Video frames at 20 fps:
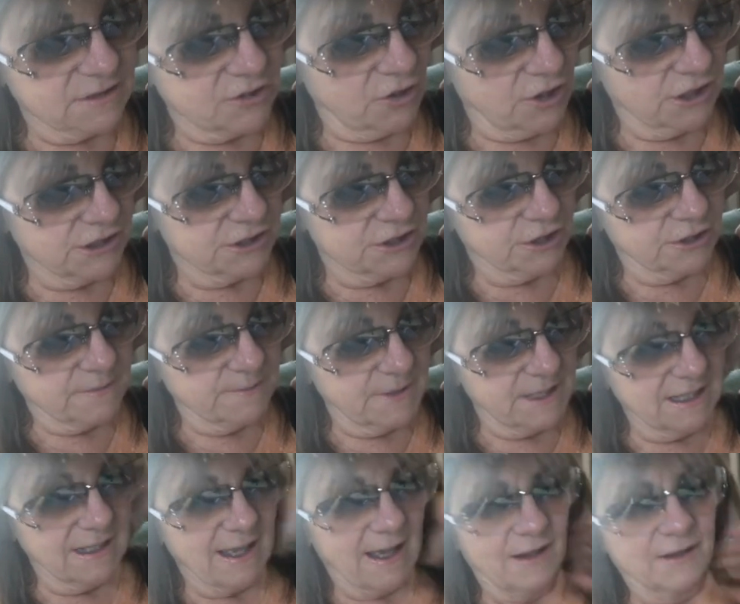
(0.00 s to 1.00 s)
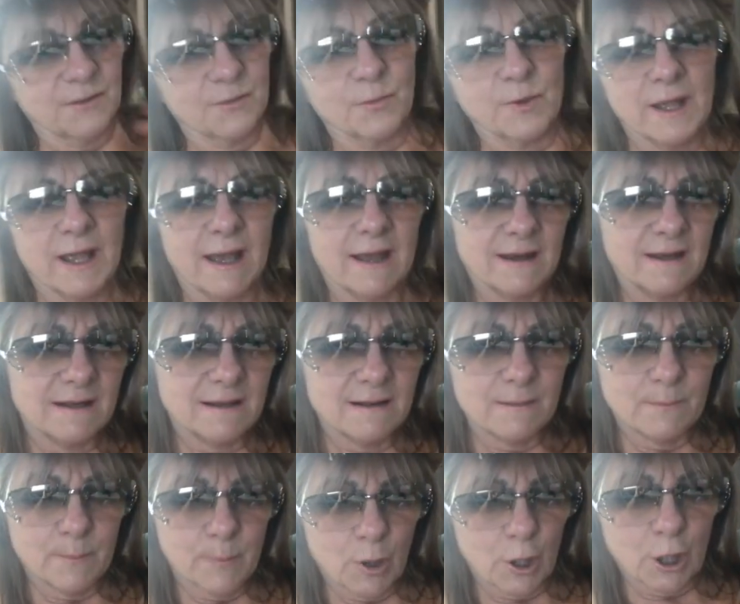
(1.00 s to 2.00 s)
door took me out, and we had
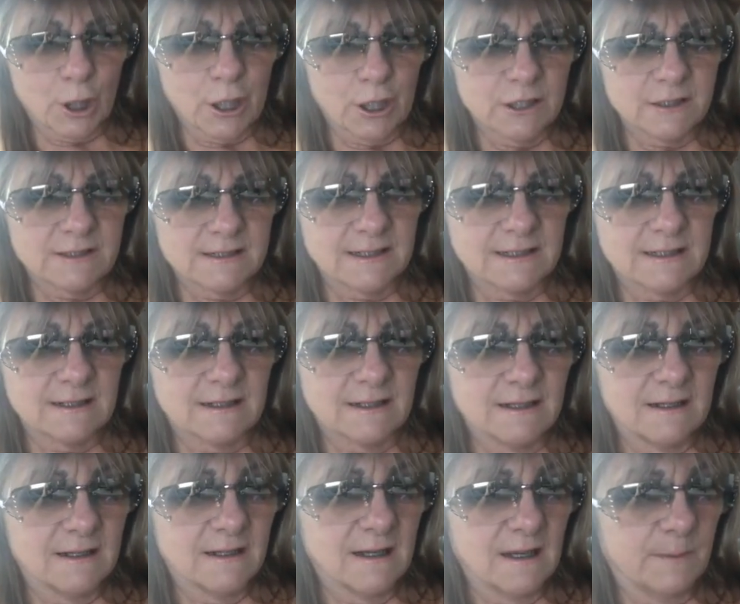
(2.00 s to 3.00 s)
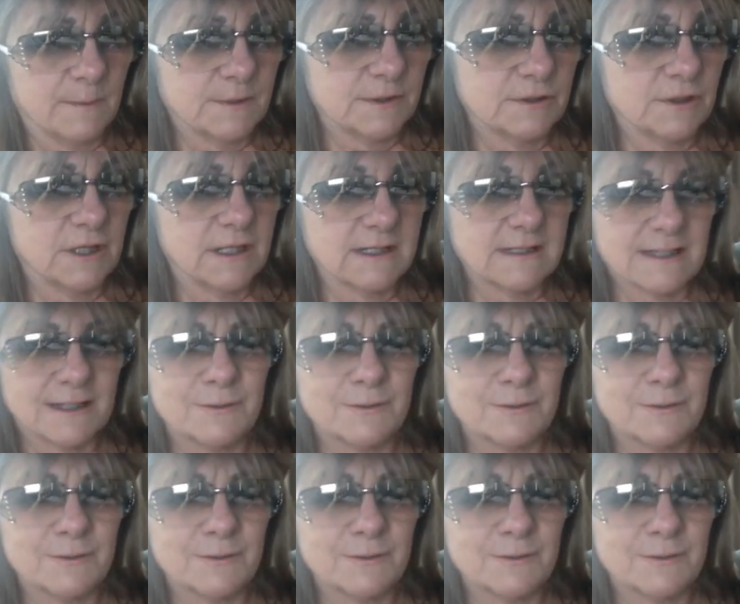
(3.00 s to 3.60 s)
burgers and a couple drinks.